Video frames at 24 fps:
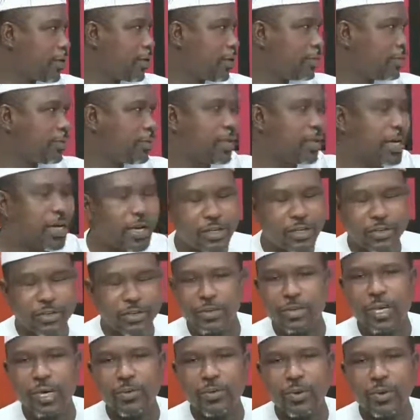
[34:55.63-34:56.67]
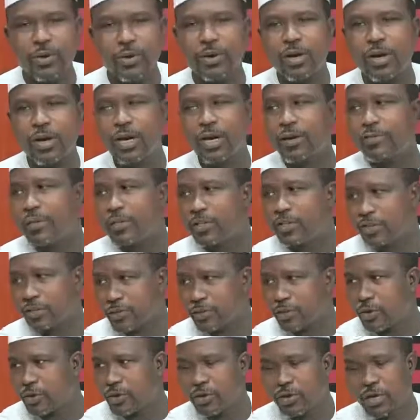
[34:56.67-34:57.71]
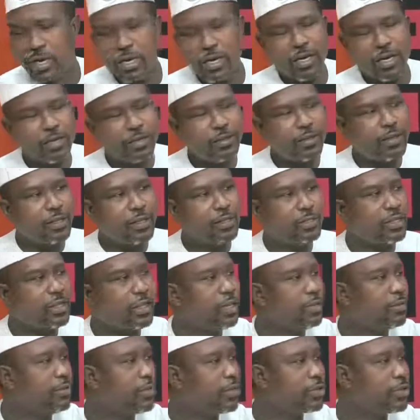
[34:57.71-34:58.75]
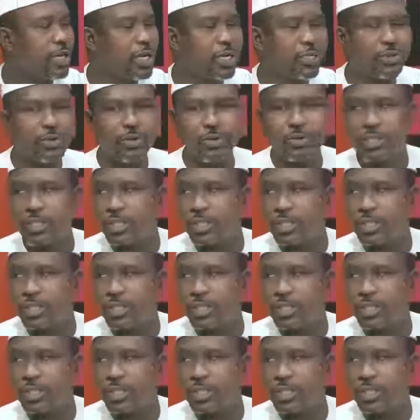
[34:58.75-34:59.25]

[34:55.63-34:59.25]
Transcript: and I told you that we're going to have this celebration, and it's going to take,